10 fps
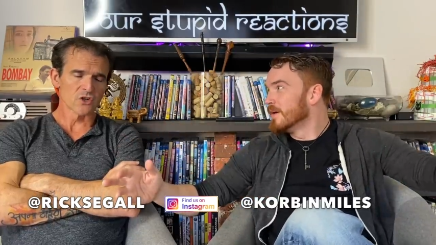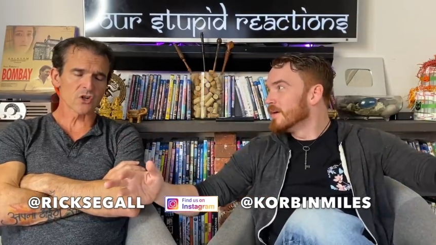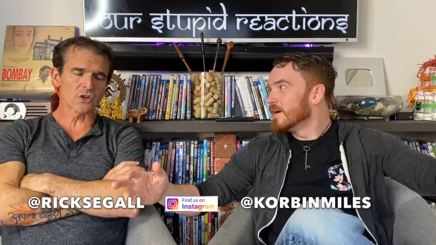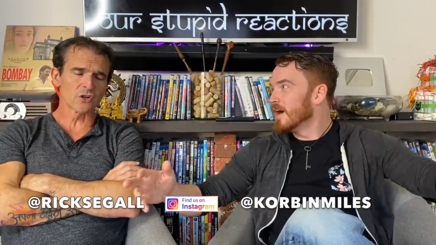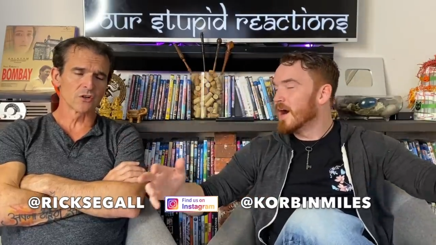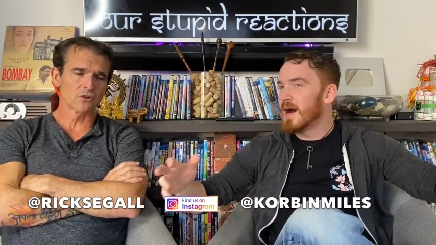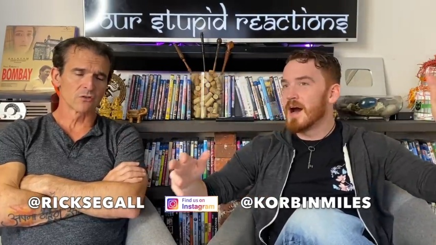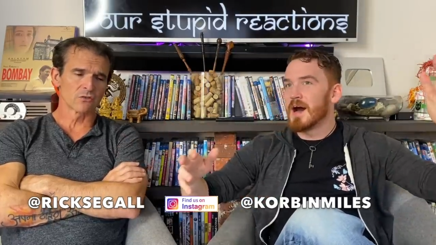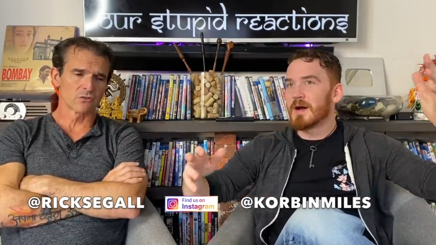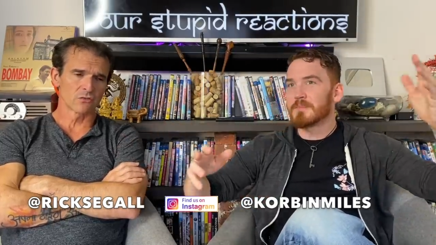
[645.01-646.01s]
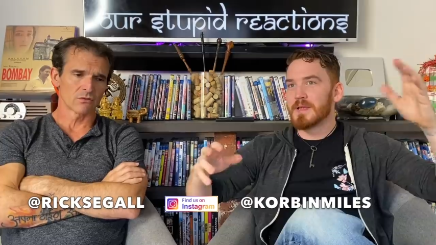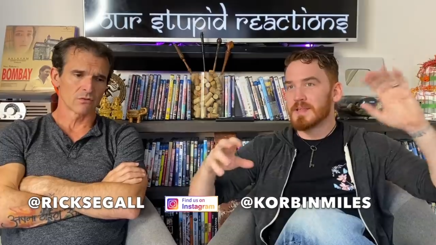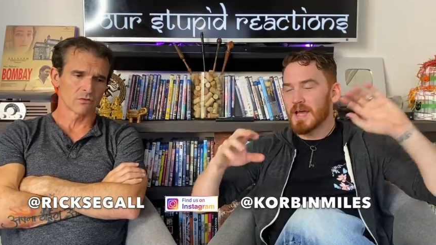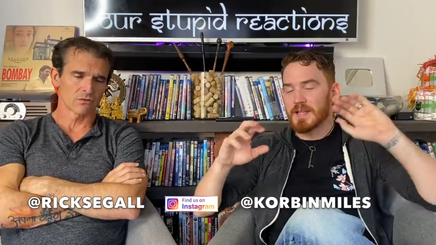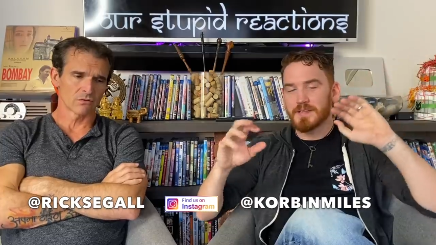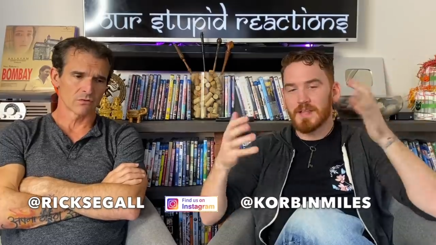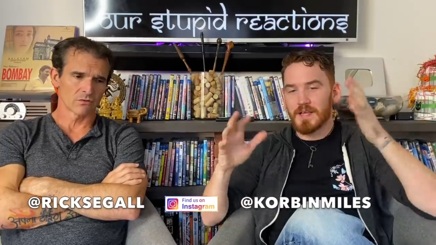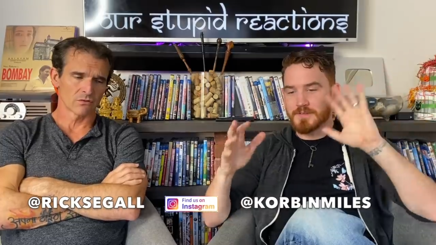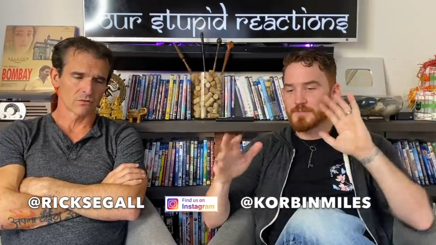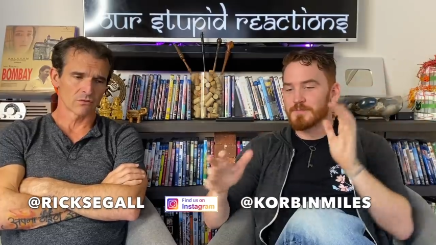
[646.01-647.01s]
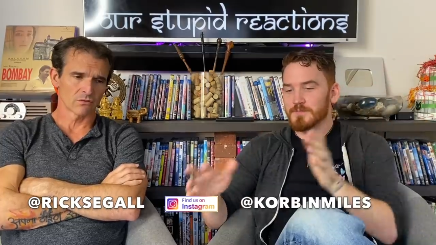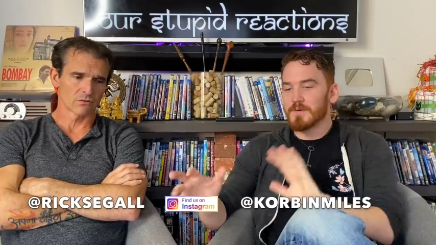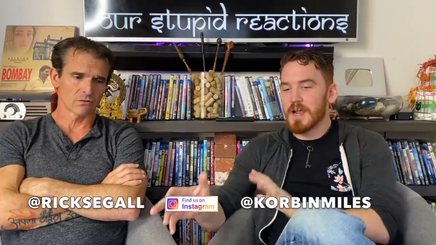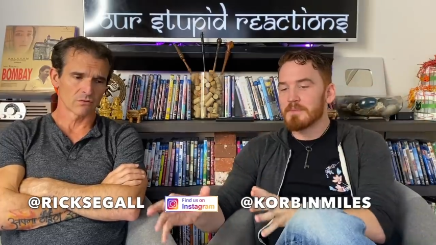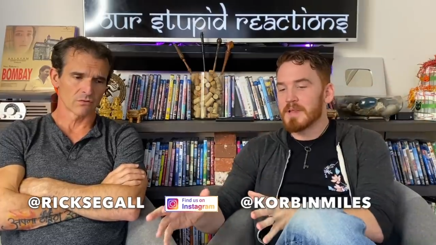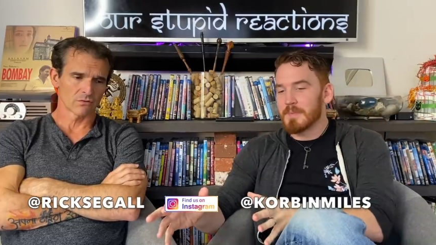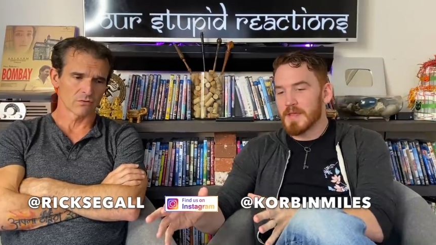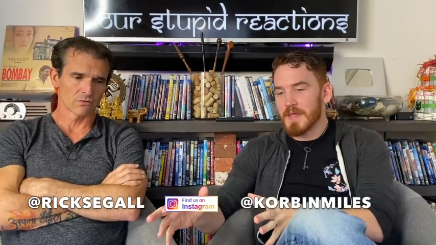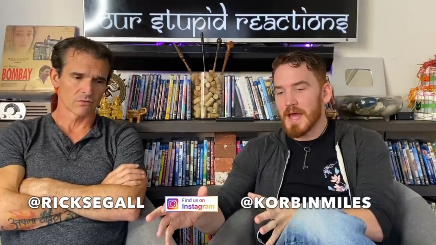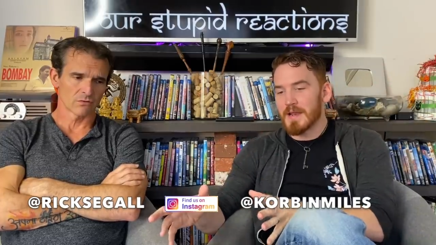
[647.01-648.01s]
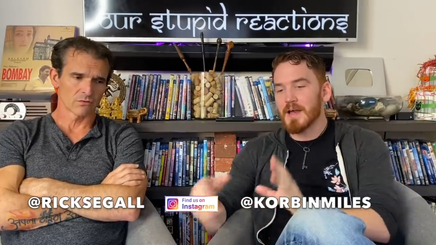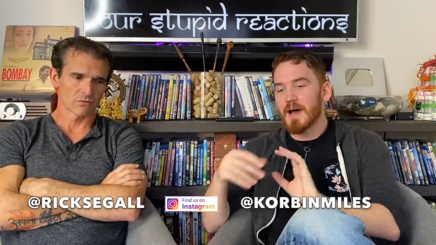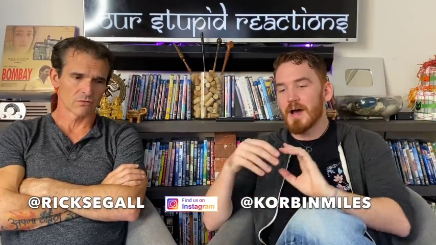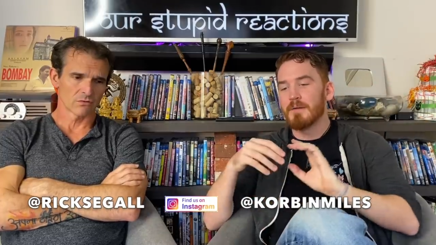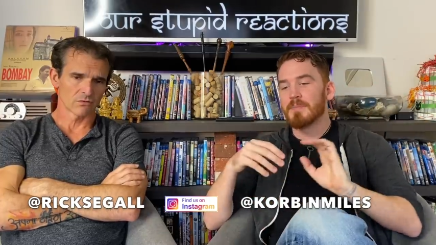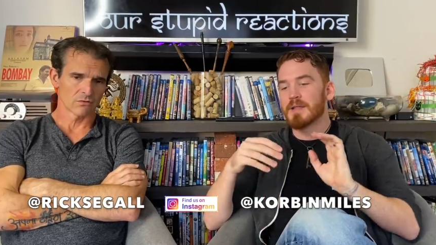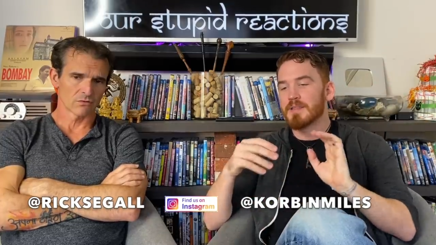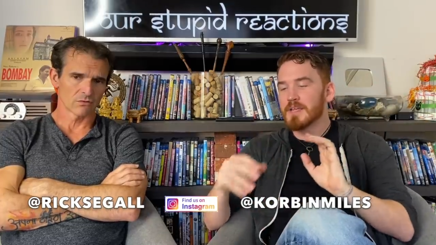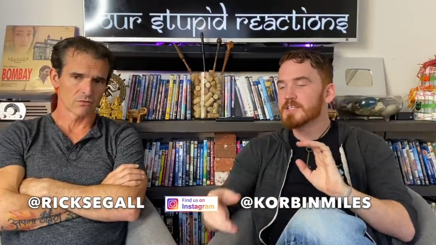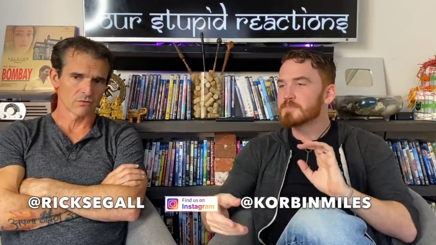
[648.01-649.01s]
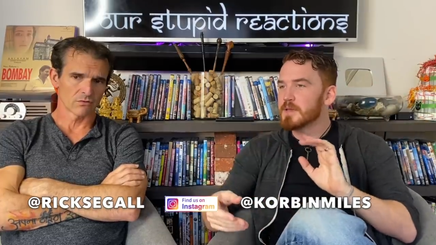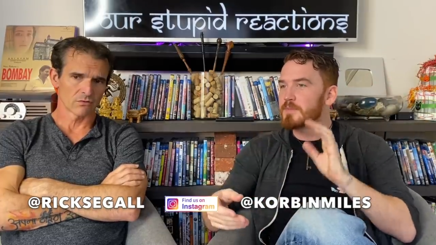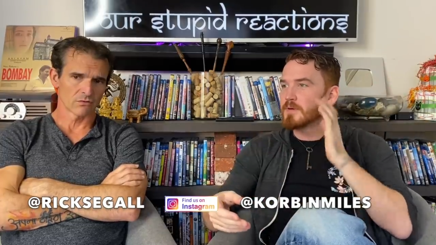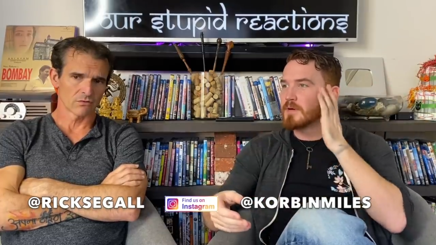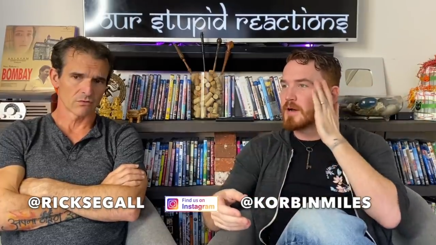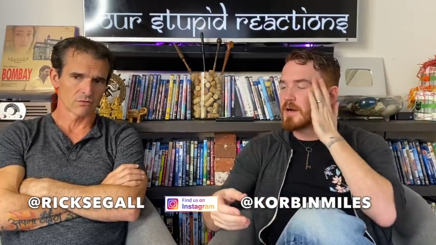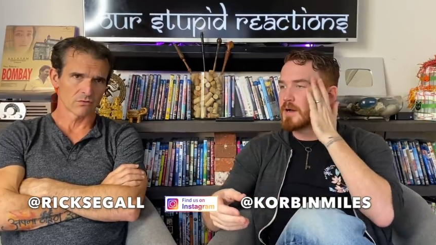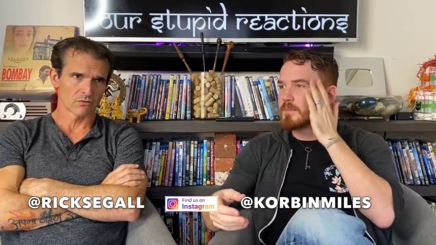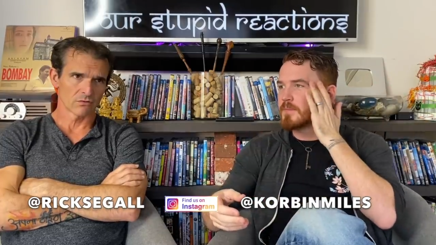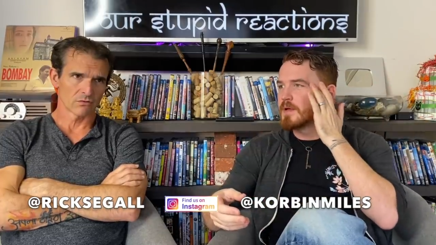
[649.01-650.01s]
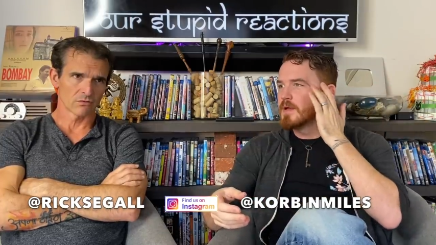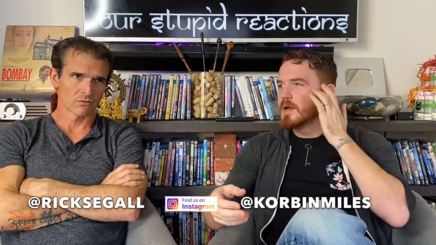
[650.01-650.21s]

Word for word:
Speaker 1: Sure. Uh, being that that's what I mean by that. Um, but these people, um,